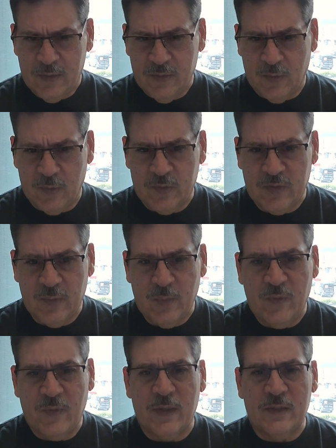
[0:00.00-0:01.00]
So some
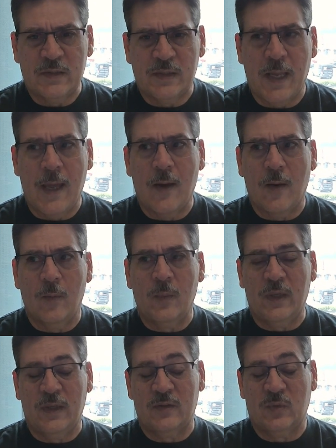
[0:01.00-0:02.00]
of us now,
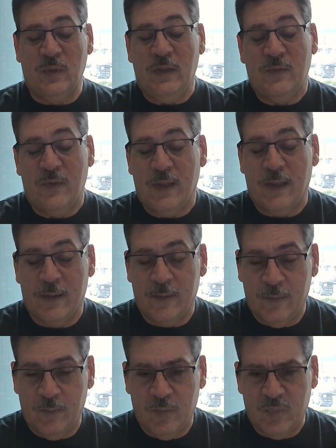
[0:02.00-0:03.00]
because we have
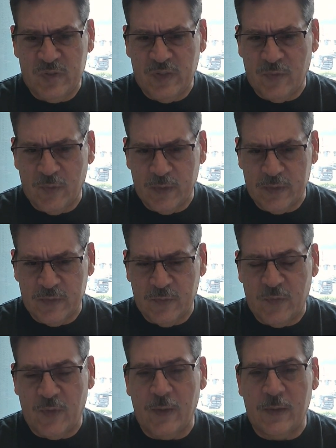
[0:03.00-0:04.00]
had sufferings of
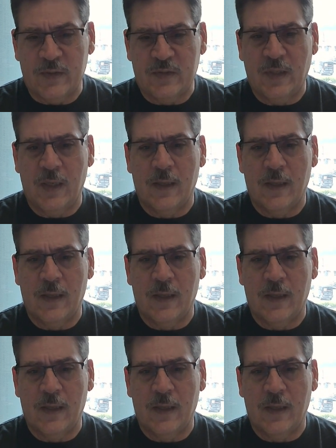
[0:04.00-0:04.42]
various